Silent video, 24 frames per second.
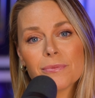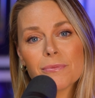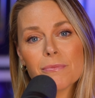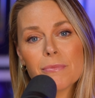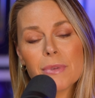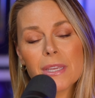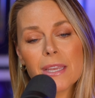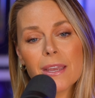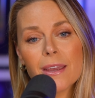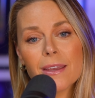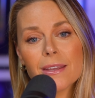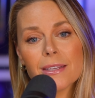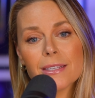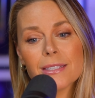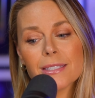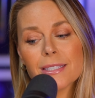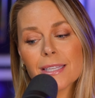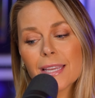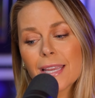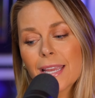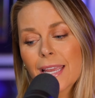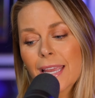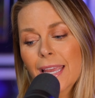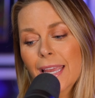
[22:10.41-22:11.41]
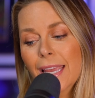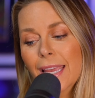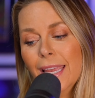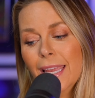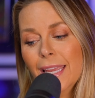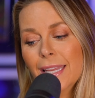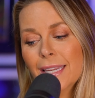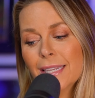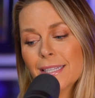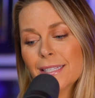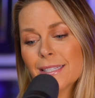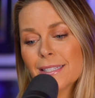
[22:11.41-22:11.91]
because
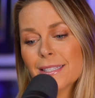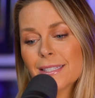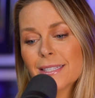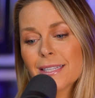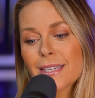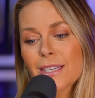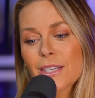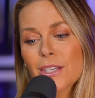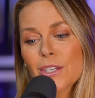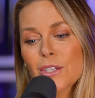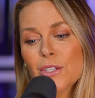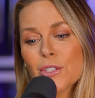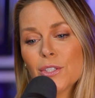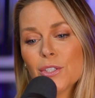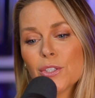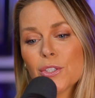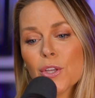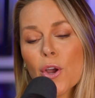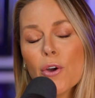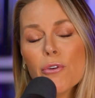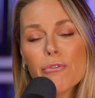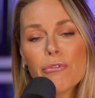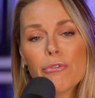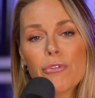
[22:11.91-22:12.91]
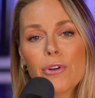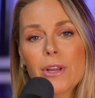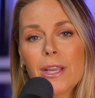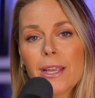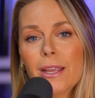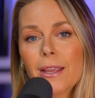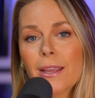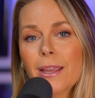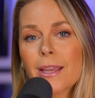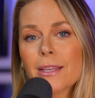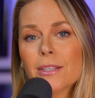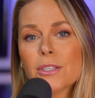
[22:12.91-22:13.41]
it is so
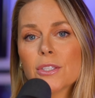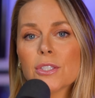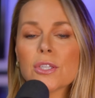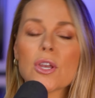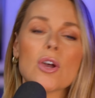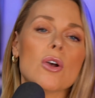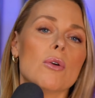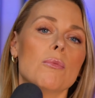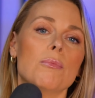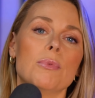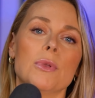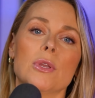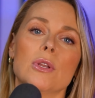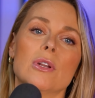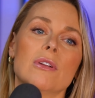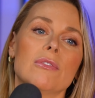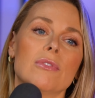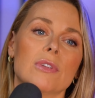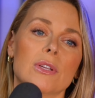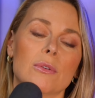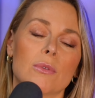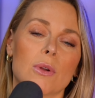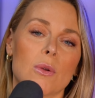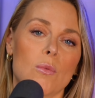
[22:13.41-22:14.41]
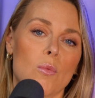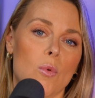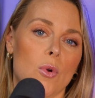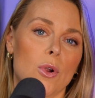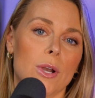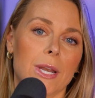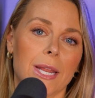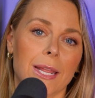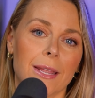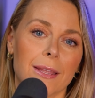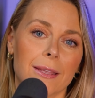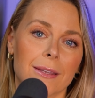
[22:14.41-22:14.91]
freeing and so beautifully
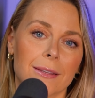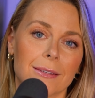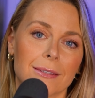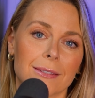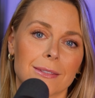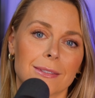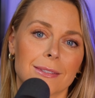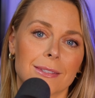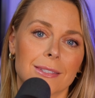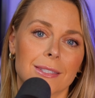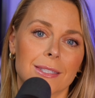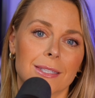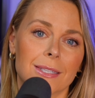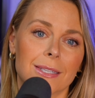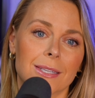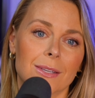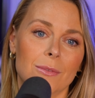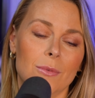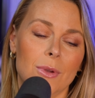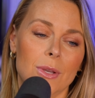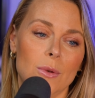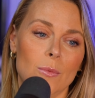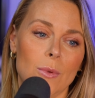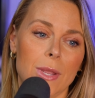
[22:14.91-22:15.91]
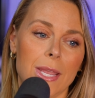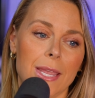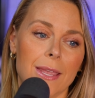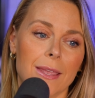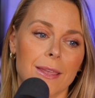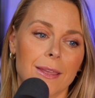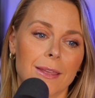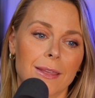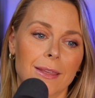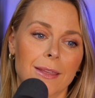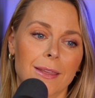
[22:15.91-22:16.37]
rewarding when we